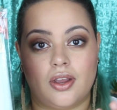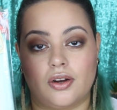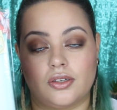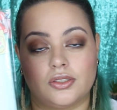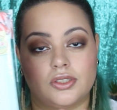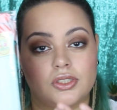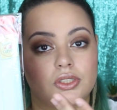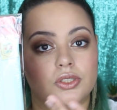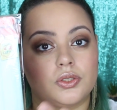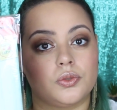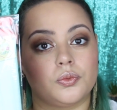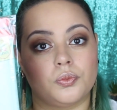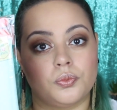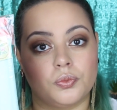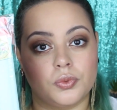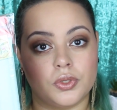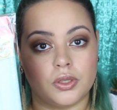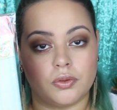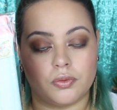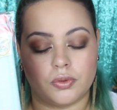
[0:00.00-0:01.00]
are just
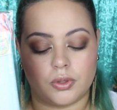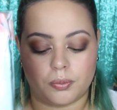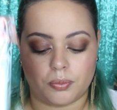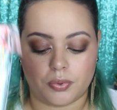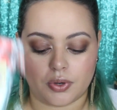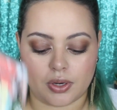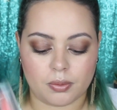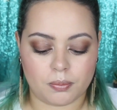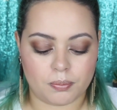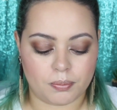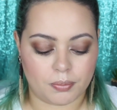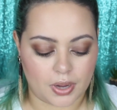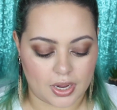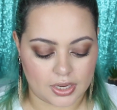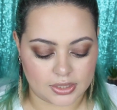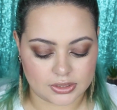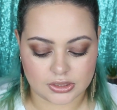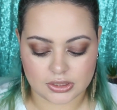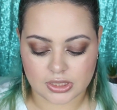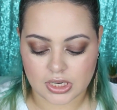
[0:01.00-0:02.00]
really, really pretty,
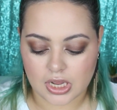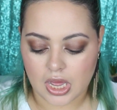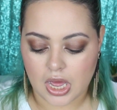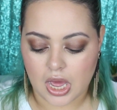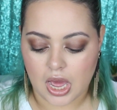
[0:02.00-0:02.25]
but